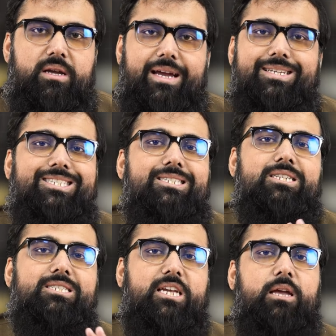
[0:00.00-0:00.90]
it's the
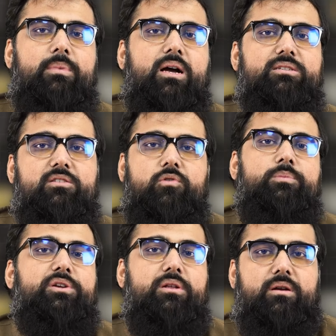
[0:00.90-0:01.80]
same as
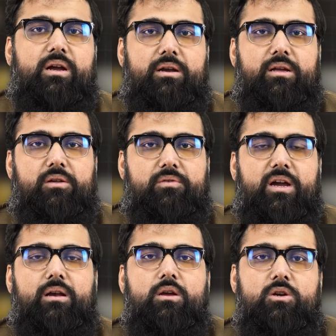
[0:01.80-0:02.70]
information and ideas,
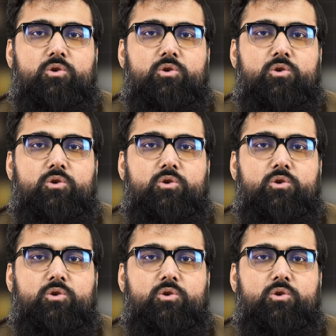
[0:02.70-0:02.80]
right?